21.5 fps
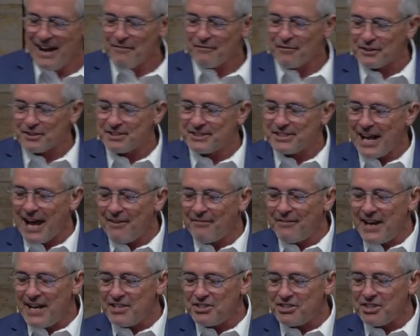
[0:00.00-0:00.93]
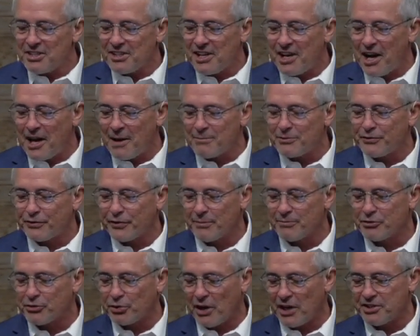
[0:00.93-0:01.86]
for salvation comes from
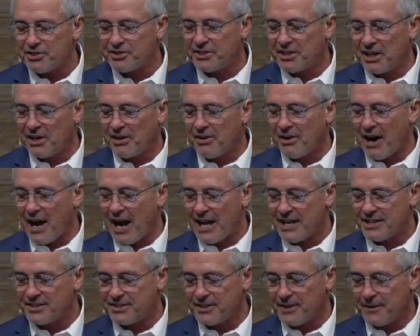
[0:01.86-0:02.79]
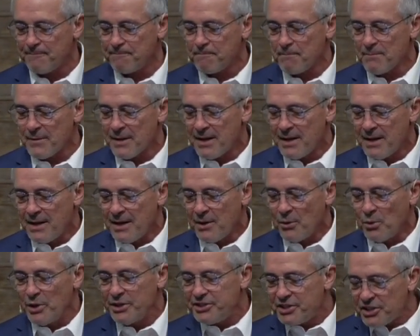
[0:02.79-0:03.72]
trusting Christ,
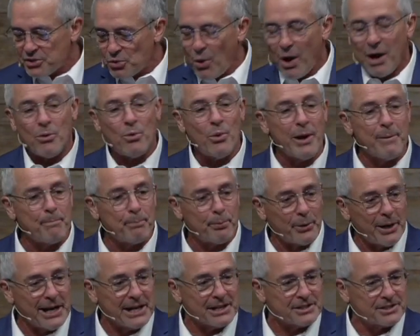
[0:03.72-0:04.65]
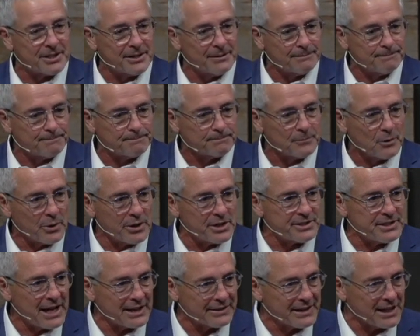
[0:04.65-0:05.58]
which is what we preach. What is
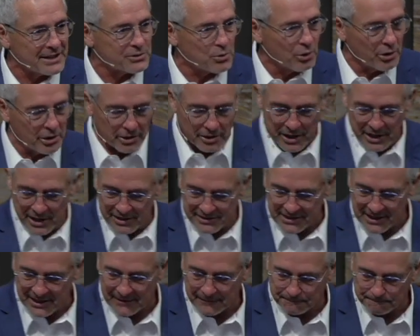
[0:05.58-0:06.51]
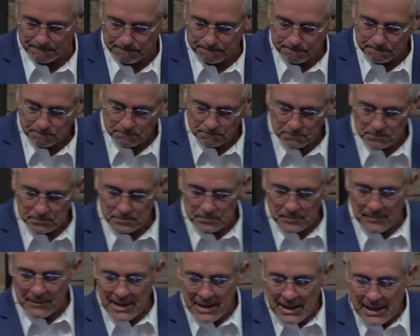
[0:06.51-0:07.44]
that? That's word, isn't it?
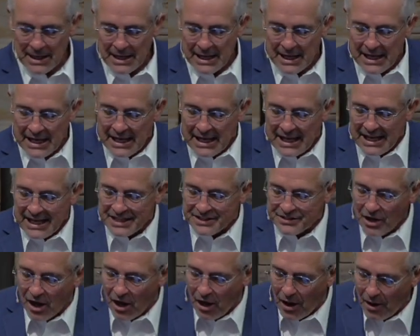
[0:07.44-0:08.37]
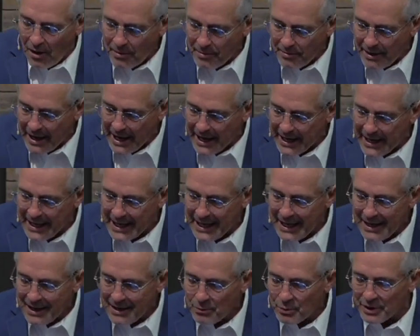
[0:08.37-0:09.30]
Is
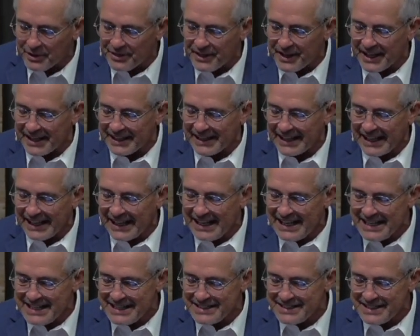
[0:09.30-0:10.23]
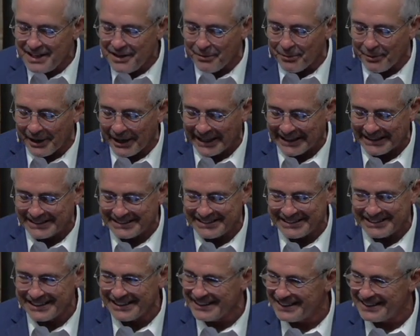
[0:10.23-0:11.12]
already within easy reach.